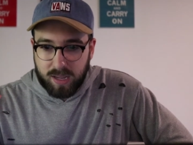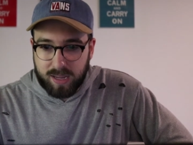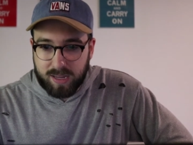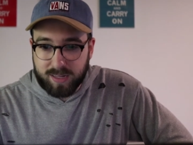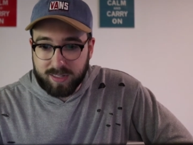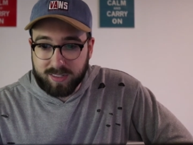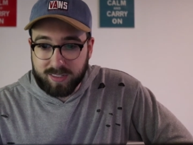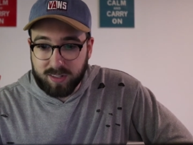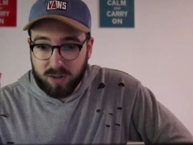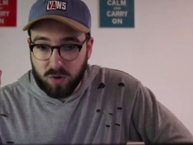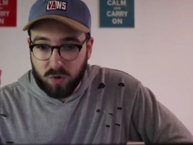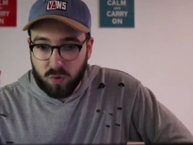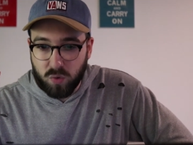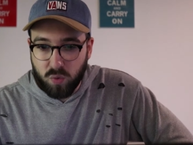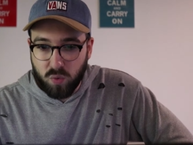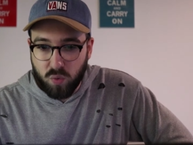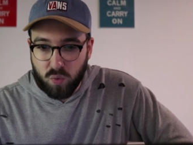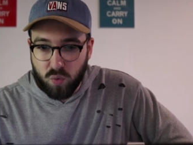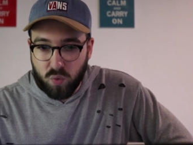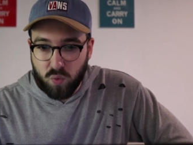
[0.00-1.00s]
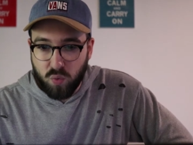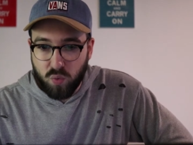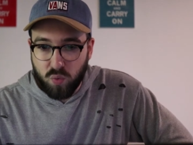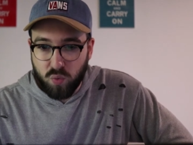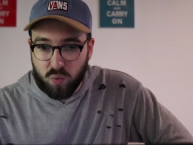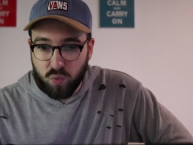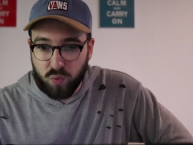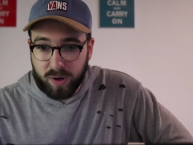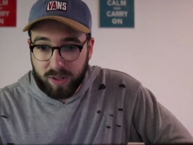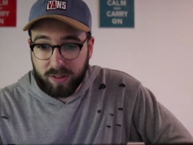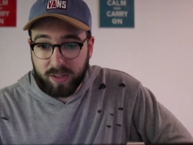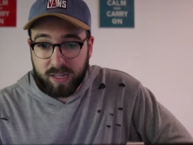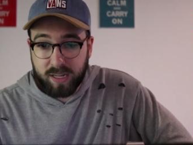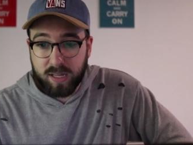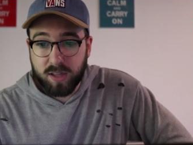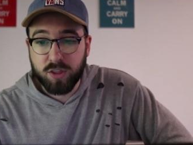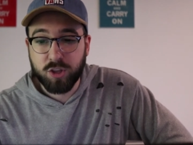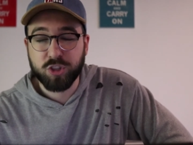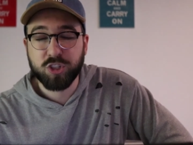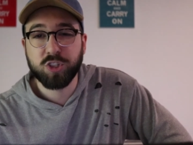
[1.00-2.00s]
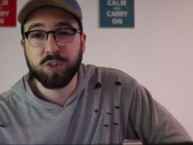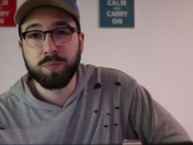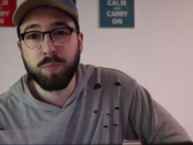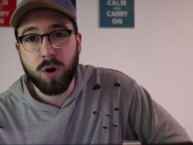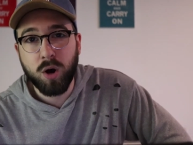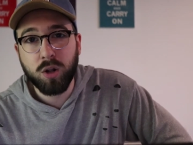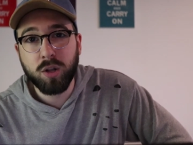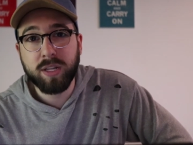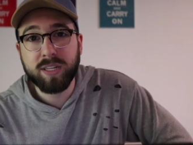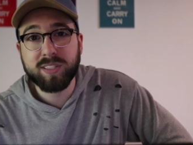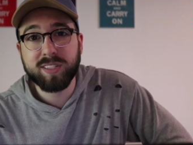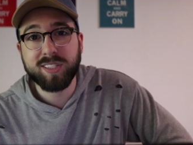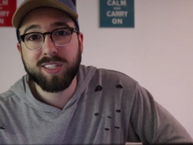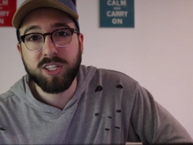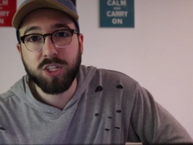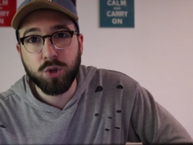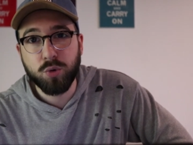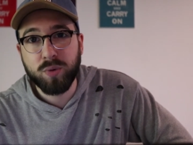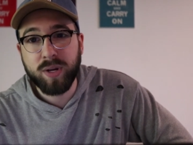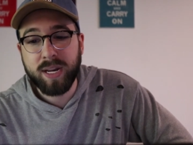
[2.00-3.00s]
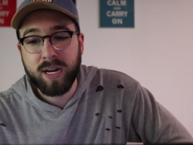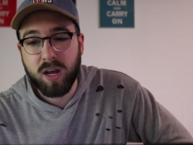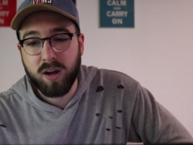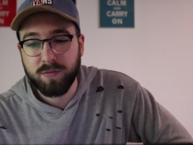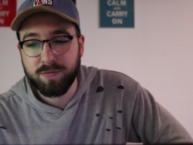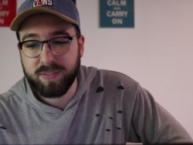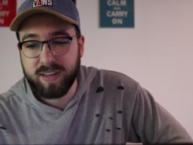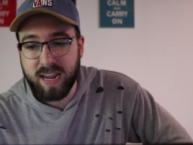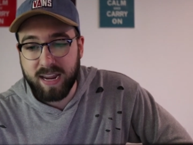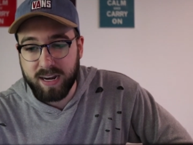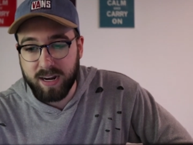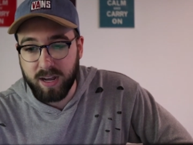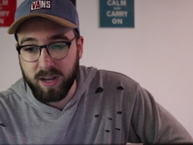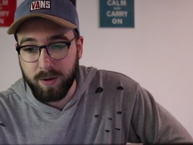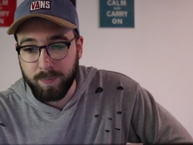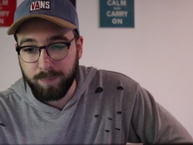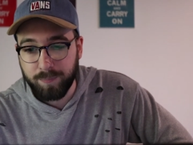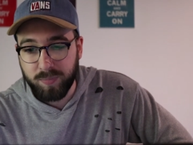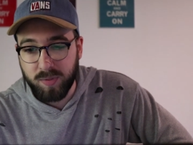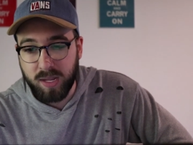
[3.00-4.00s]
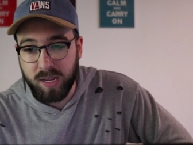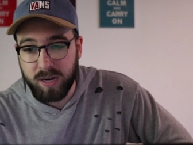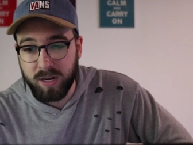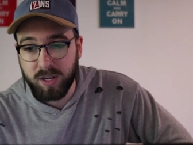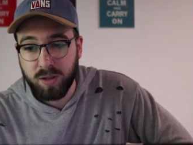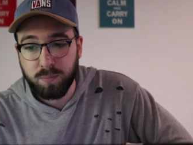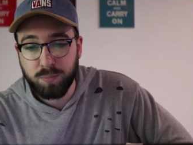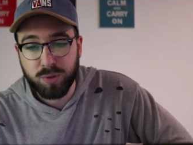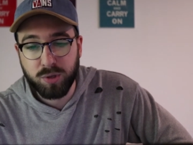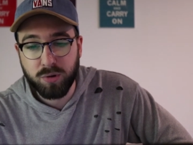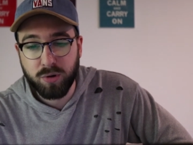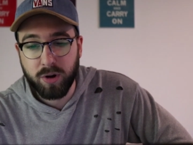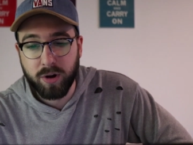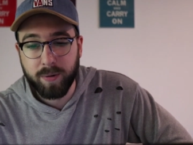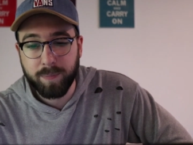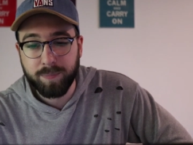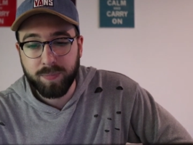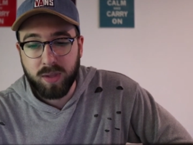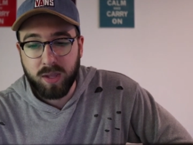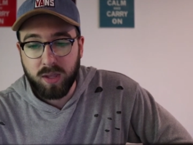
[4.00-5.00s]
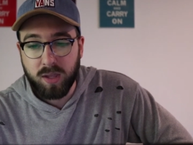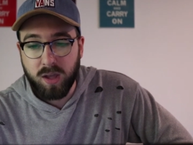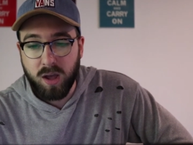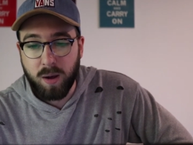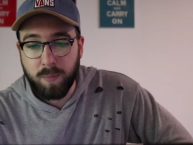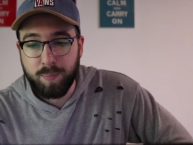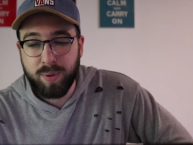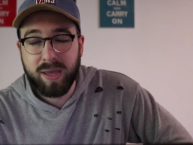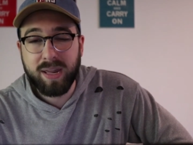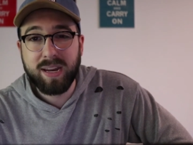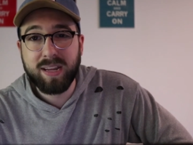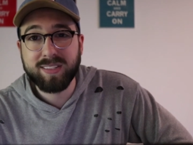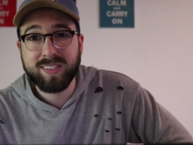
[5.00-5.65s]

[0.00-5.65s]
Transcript: is really the smallest unit of data in a computer. A bit